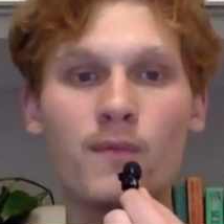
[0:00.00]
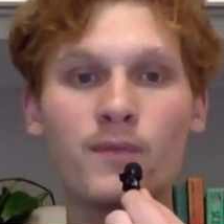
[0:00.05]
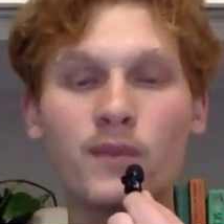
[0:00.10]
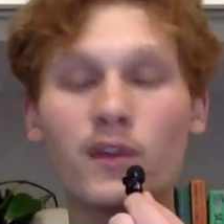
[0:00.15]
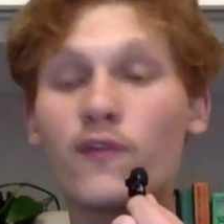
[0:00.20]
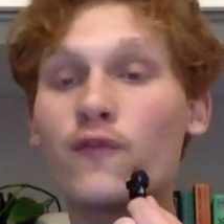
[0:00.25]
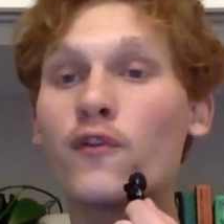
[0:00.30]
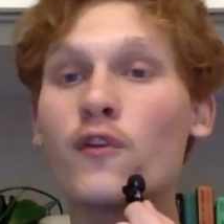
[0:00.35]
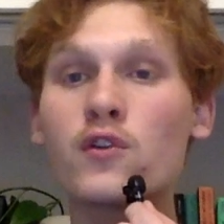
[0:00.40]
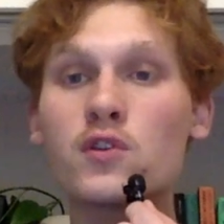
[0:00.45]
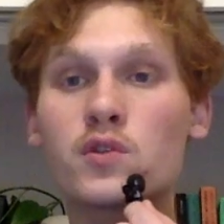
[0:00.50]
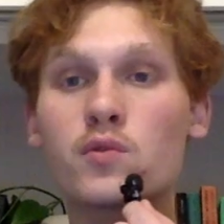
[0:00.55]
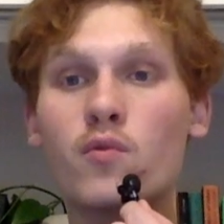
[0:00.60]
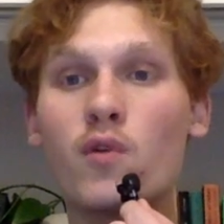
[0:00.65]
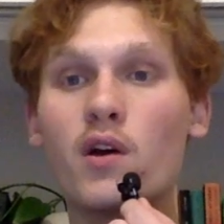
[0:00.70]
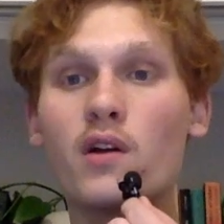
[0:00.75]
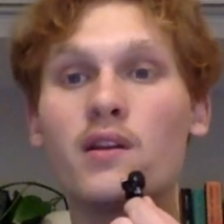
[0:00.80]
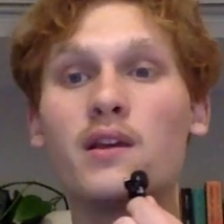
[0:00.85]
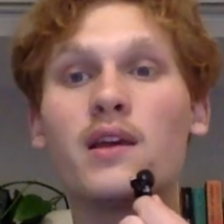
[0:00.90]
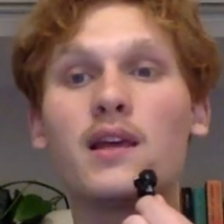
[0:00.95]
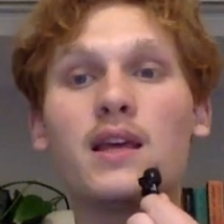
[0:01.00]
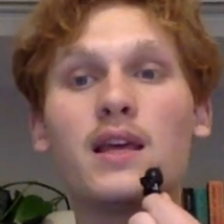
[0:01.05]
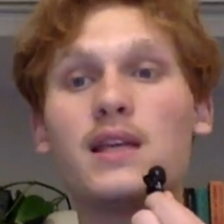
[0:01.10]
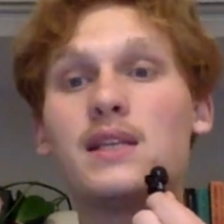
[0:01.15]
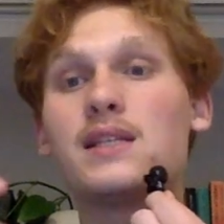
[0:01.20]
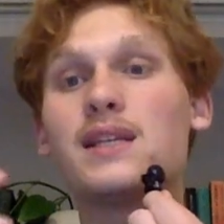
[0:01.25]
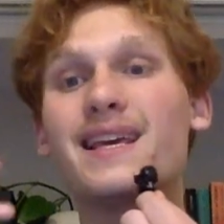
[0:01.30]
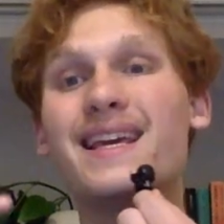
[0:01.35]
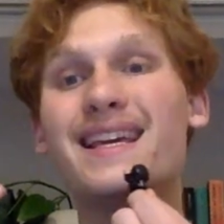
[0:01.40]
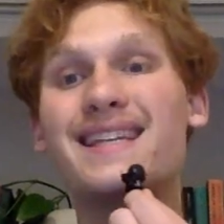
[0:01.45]
The first one
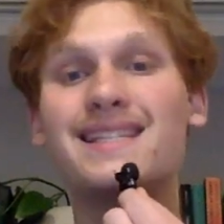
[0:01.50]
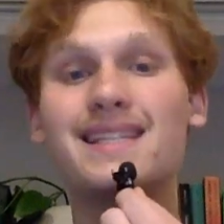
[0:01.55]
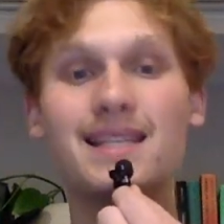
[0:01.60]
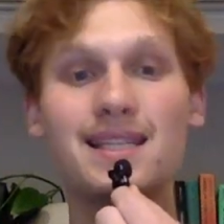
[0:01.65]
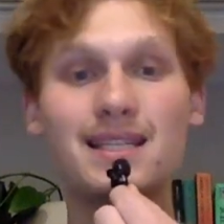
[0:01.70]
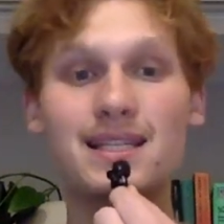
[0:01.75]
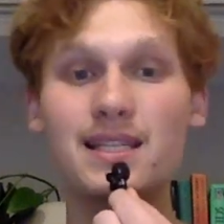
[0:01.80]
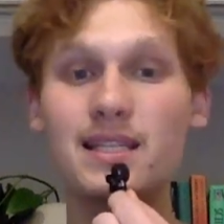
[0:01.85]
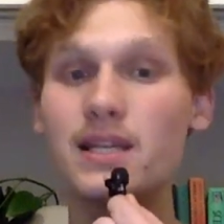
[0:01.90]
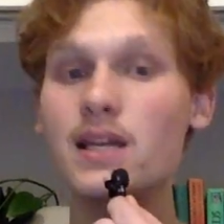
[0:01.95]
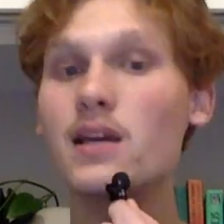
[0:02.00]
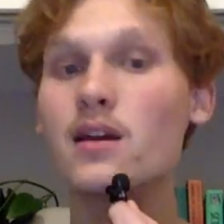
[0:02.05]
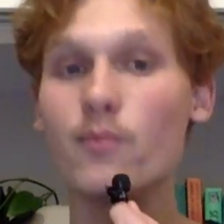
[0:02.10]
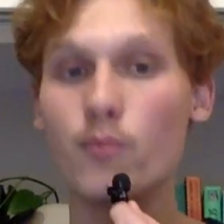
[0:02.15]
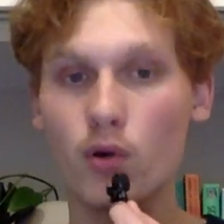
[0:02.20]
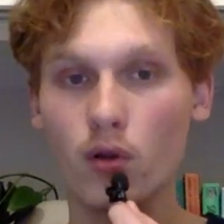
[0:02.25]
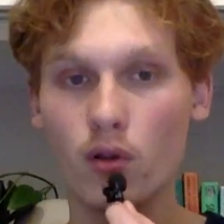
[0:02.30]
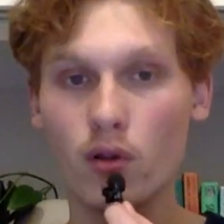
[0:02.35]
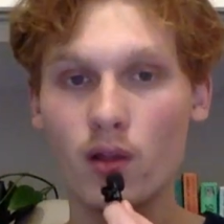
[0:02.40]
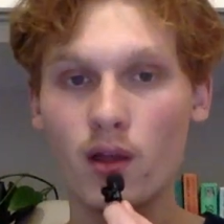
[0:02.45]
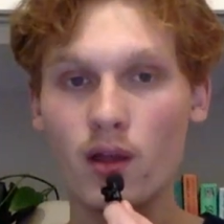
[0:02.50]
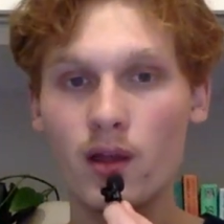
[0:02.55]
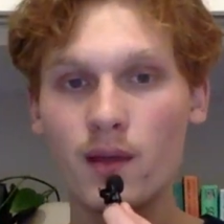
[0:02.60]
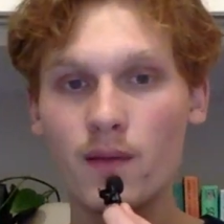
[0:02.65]
is Is it singable?